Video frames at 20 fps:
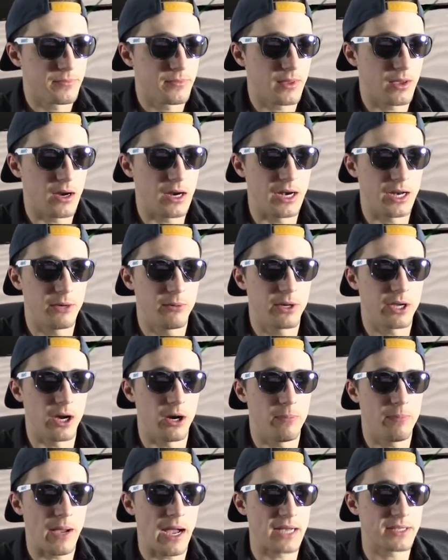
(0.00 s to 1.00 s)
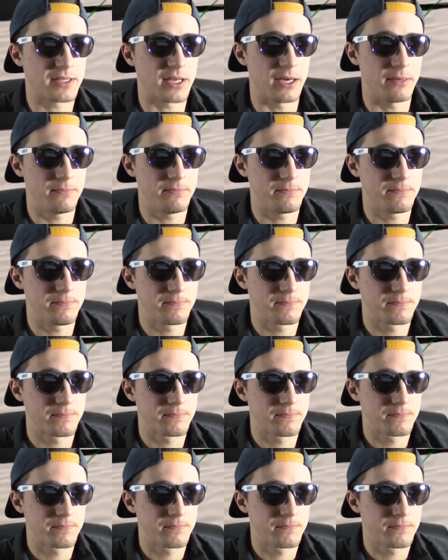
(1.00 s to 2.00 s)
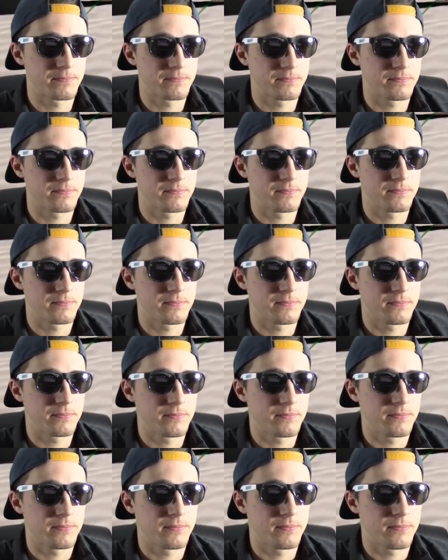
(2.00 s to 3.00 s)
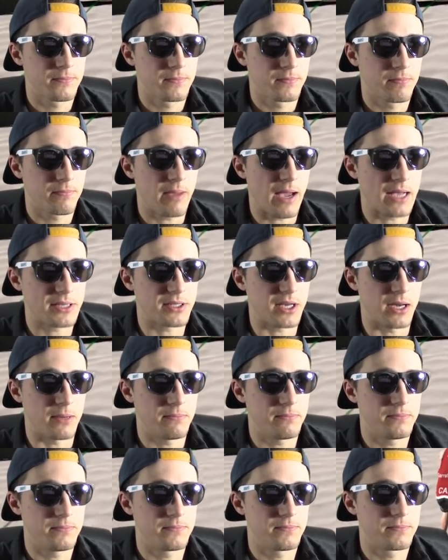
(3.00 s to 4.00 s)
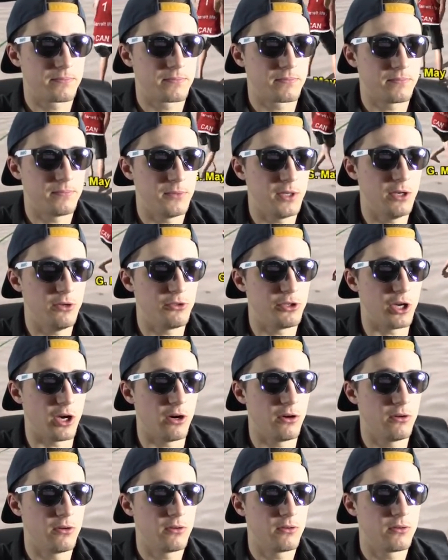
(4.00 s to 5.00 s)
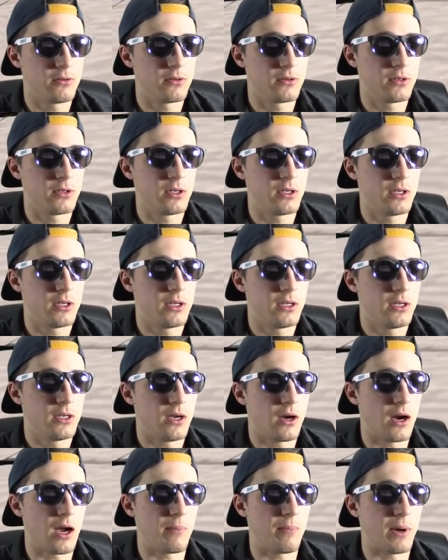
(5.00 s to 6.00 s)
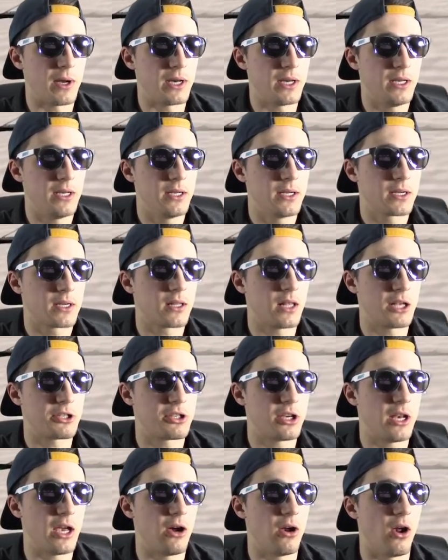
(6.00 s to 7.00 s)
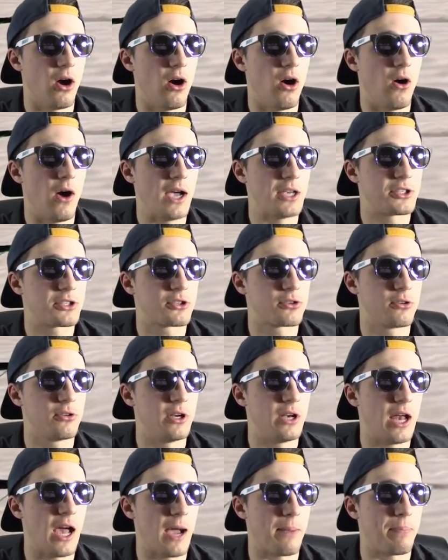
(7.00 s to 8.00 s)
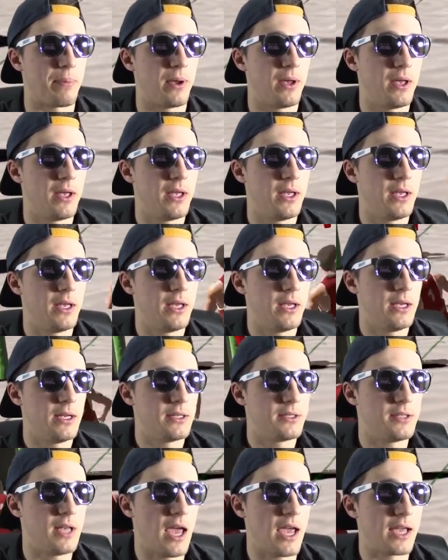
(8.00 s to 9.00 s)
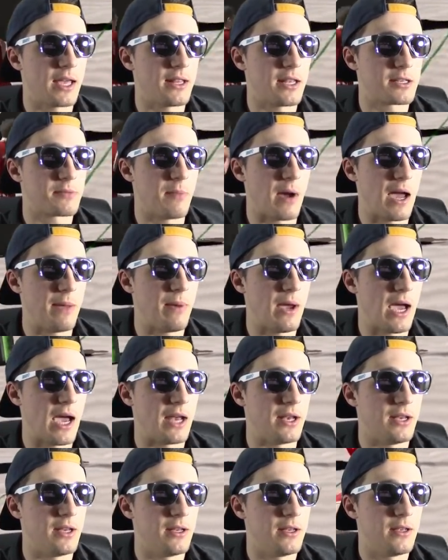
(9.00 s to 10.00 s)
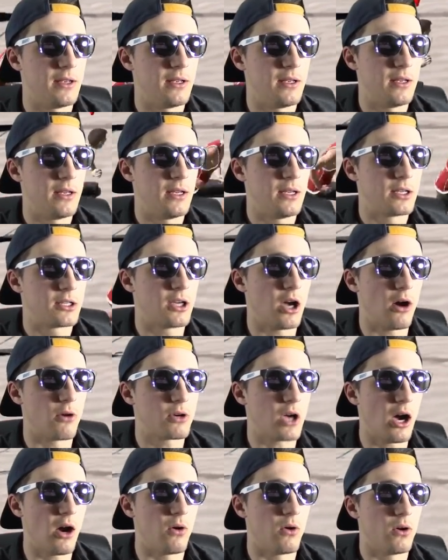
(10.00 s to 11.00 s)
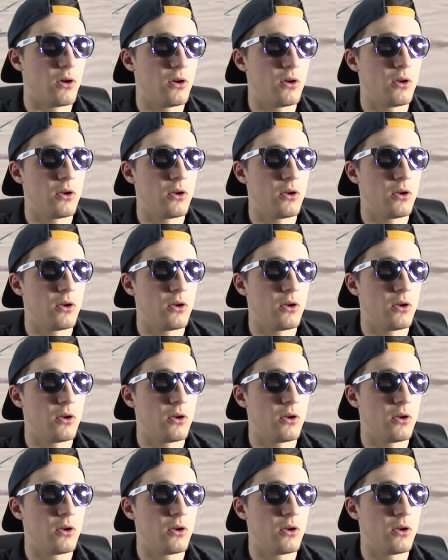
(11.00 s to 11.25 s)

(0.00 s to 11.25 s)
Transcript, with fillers: All right, here we go. Pass up. Pass up. You, Joe. All right, buddy. Clutch it out. Oh, I screwed it up. Dang it, that's my bad. Go, go!